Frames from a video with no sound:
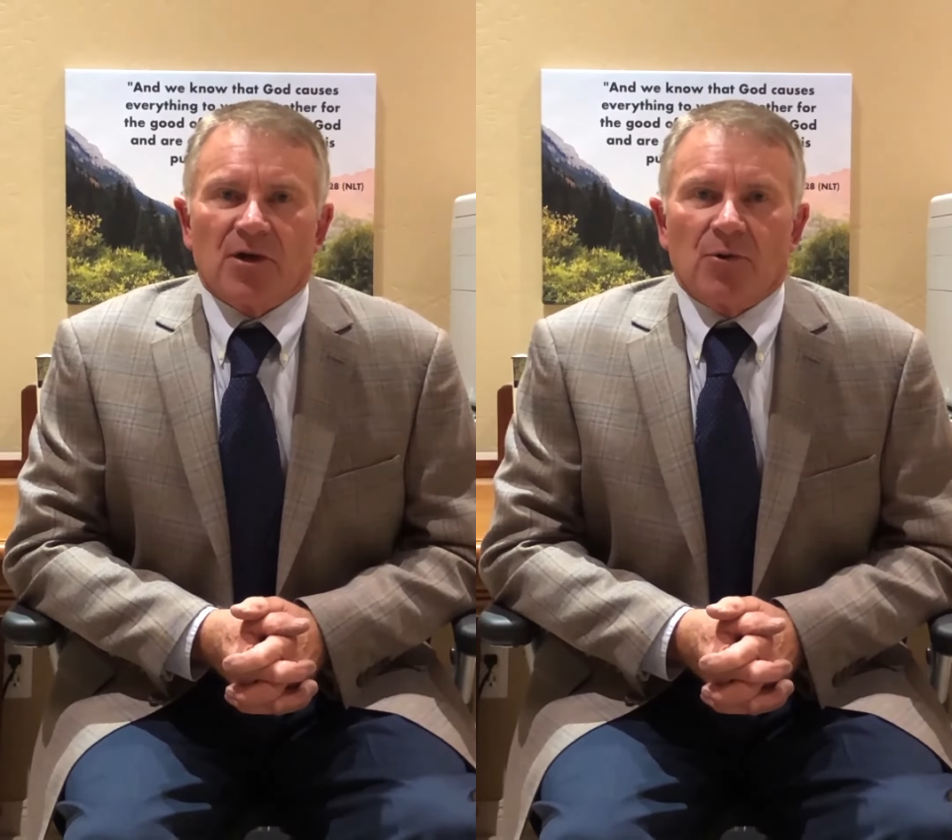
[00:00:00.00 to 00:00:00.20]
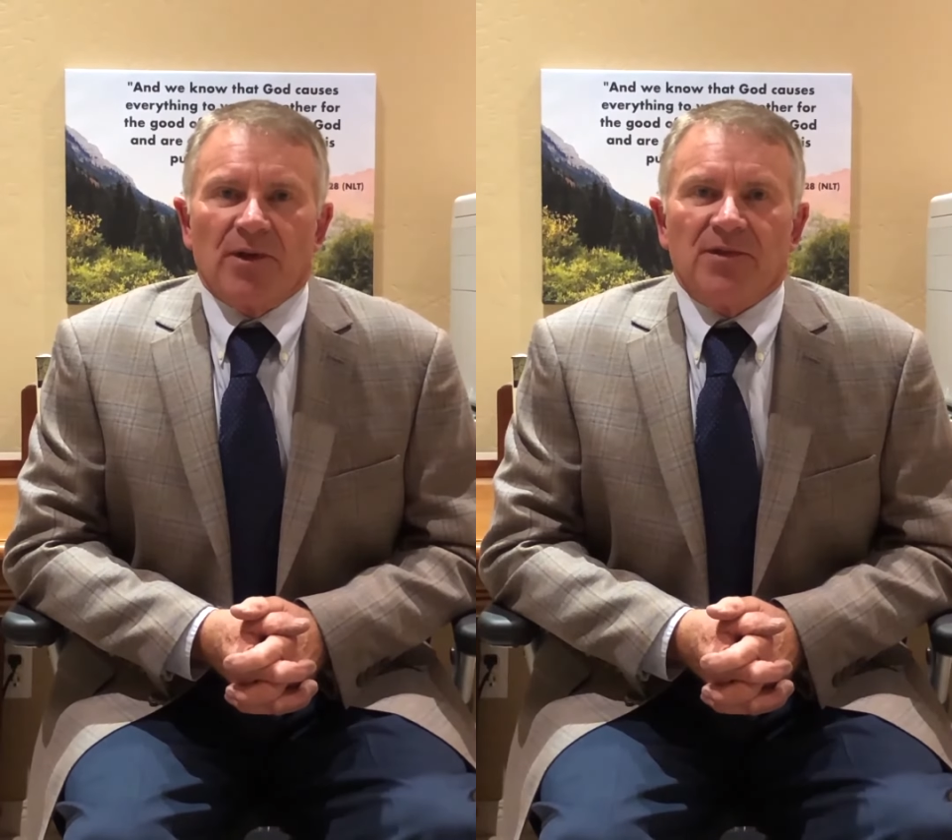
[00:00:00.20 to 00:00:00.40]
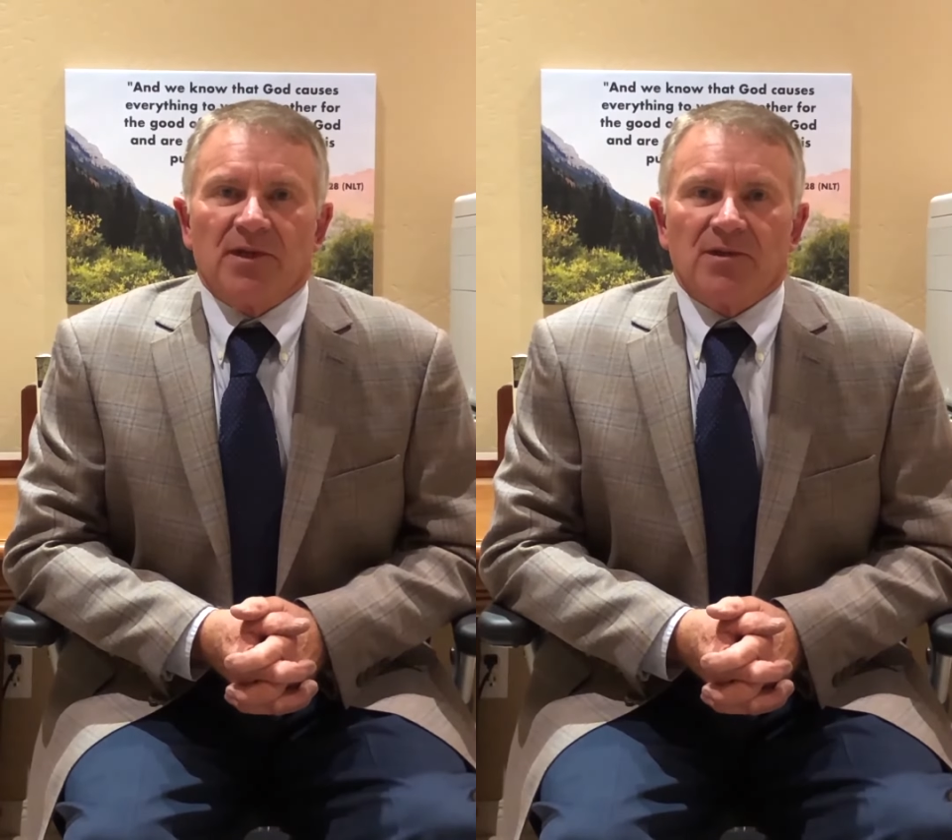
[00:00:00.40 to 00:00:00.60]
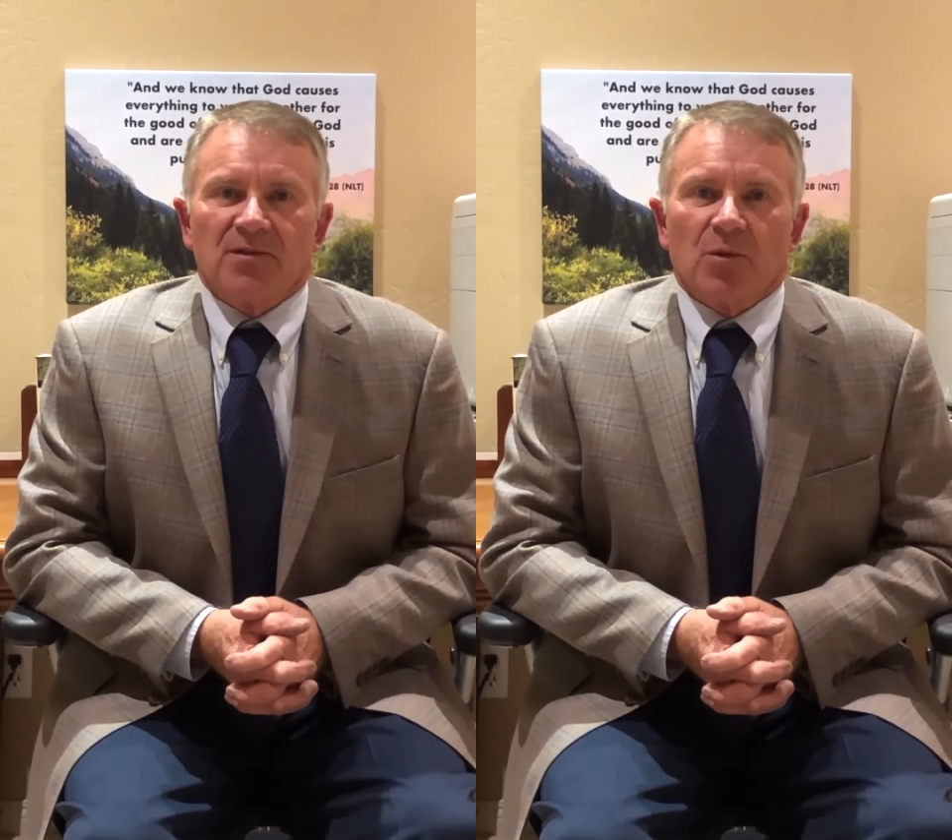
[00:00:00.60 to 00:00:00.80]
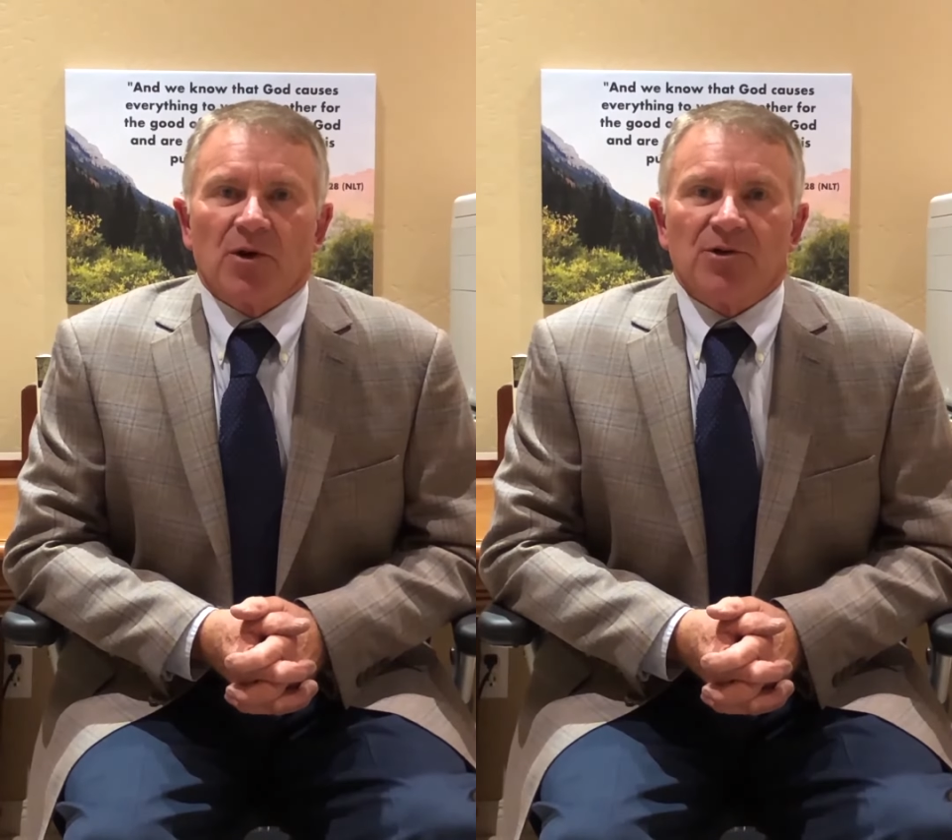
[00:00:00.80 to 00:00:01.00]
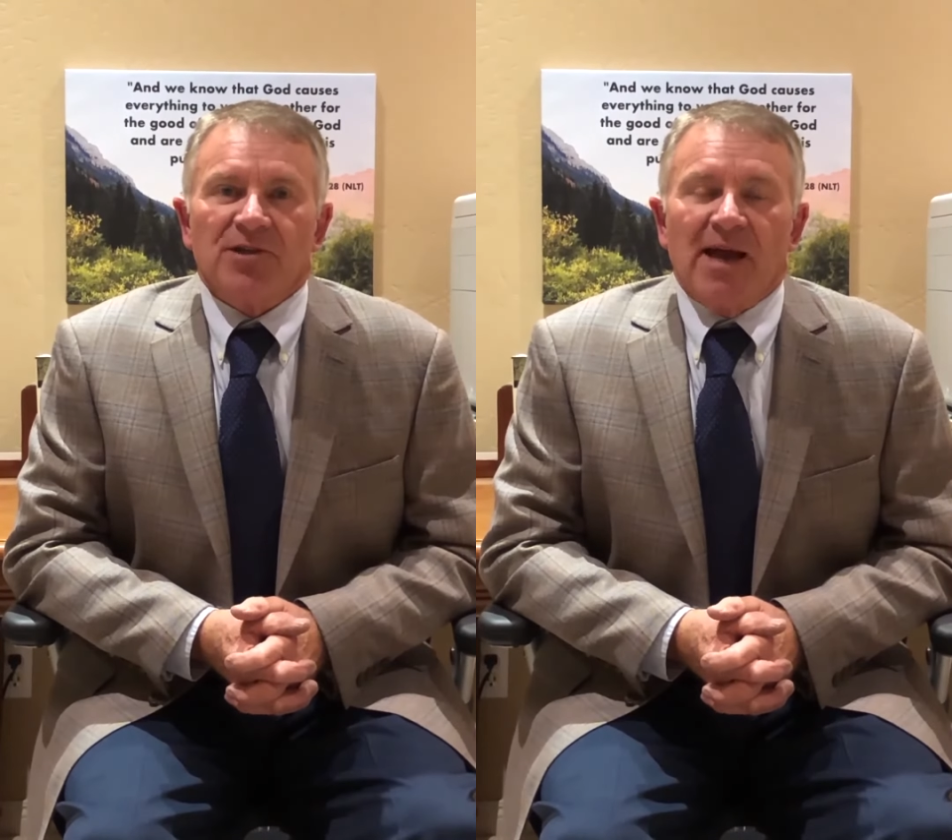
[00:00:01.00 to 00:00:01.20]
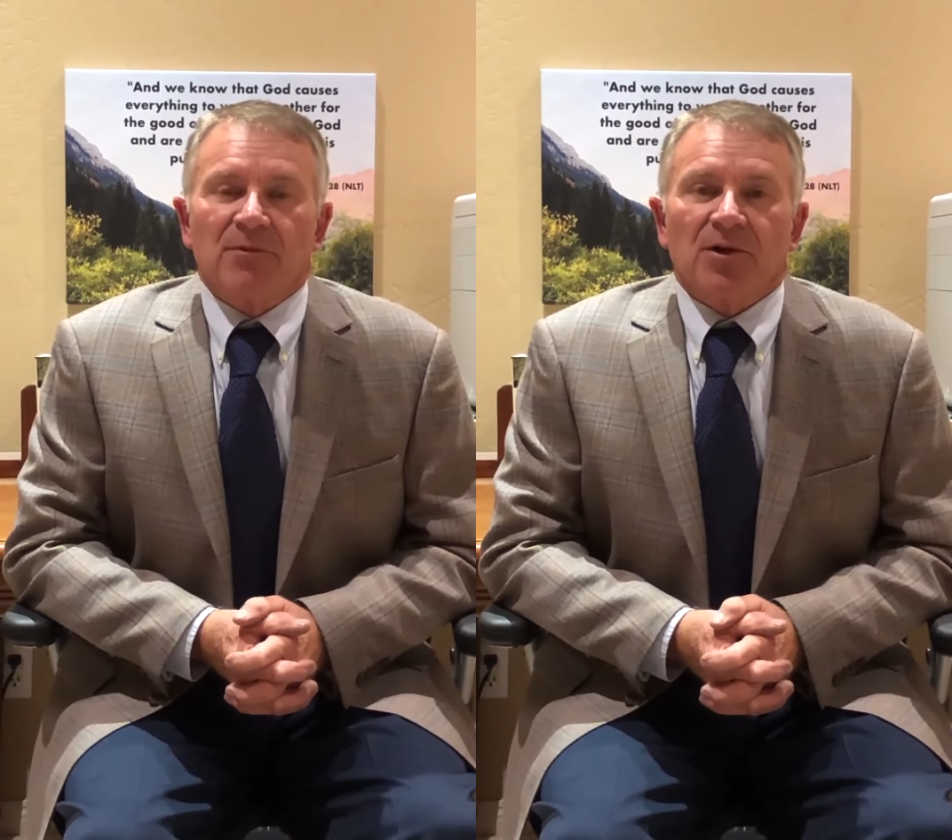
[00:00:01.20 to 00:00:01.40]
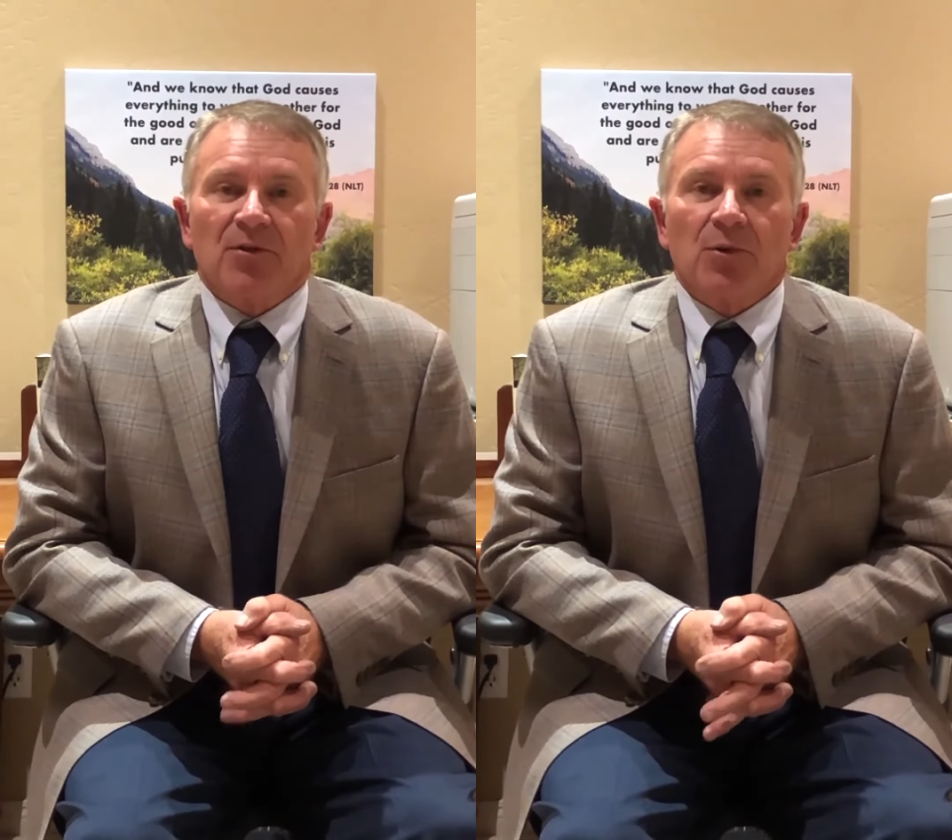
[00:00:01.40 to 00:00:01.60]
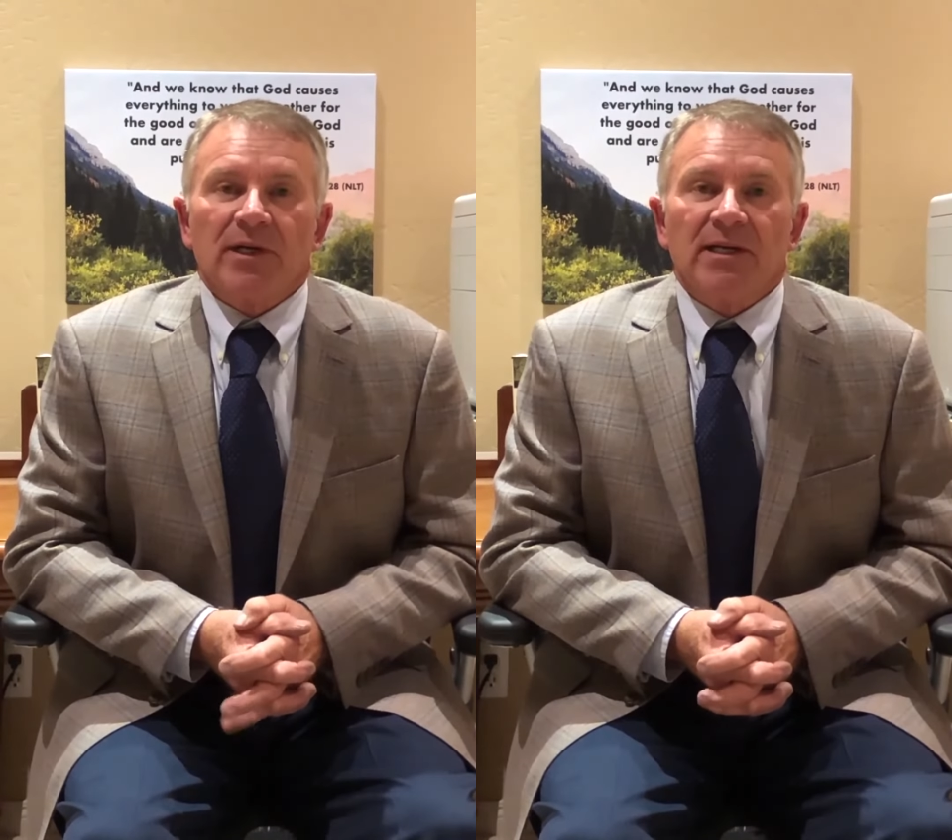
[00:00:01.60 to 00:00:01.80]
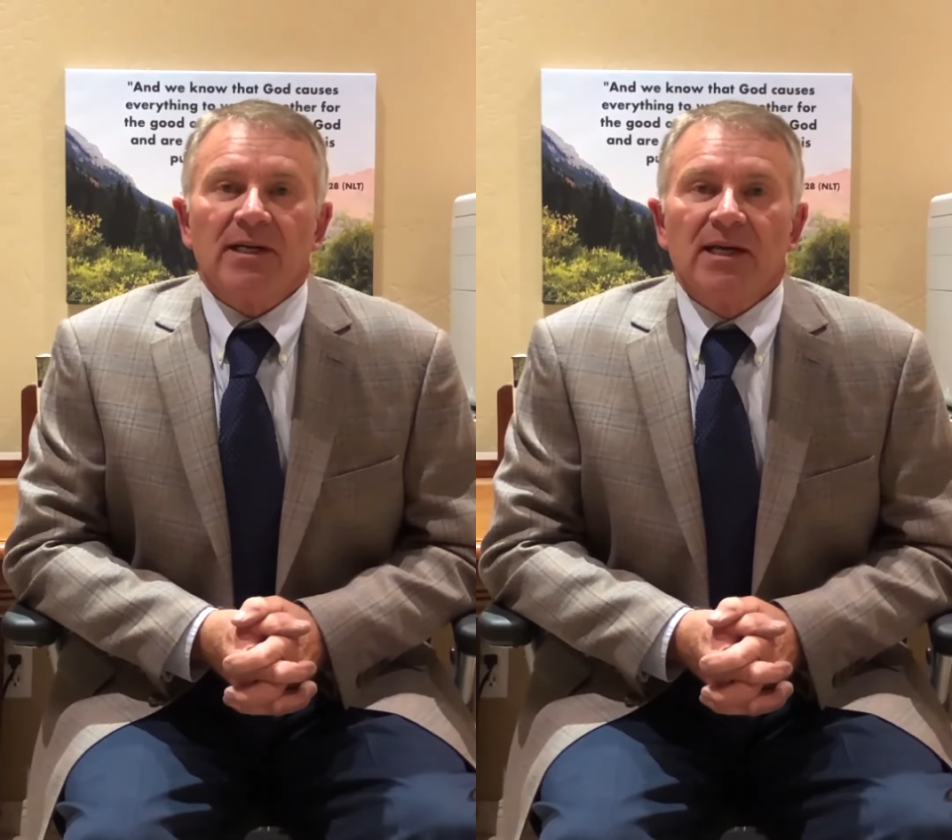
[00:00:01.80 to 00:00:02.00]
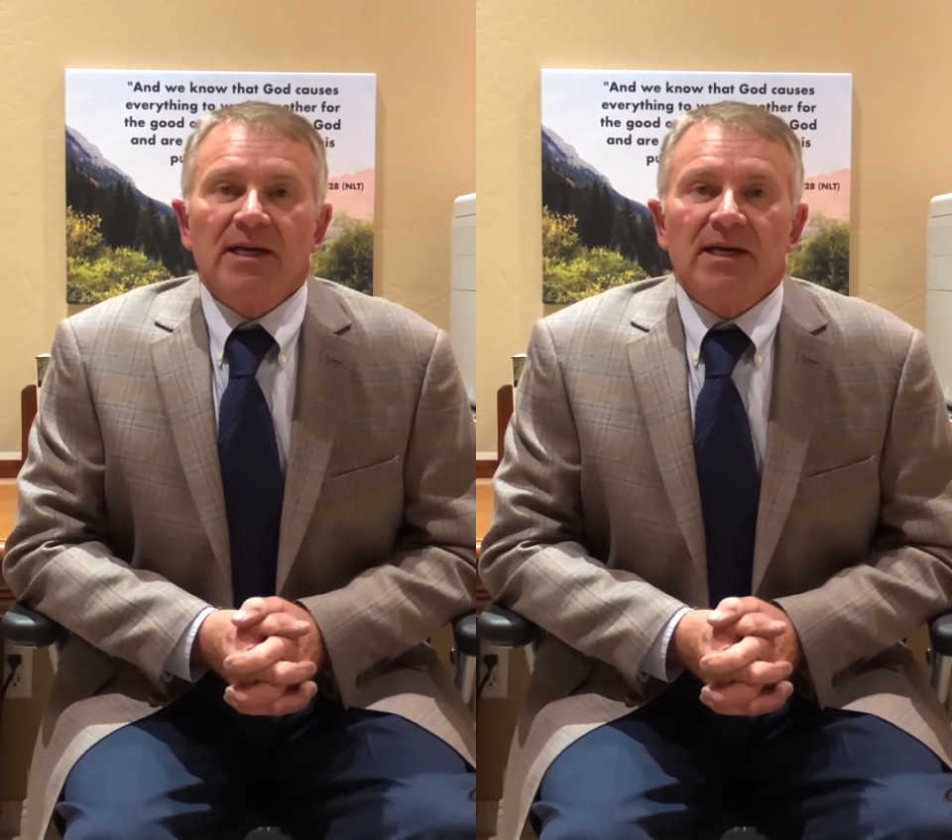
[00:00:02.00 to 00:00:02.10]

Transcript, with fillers: Corinthians where in chapter 3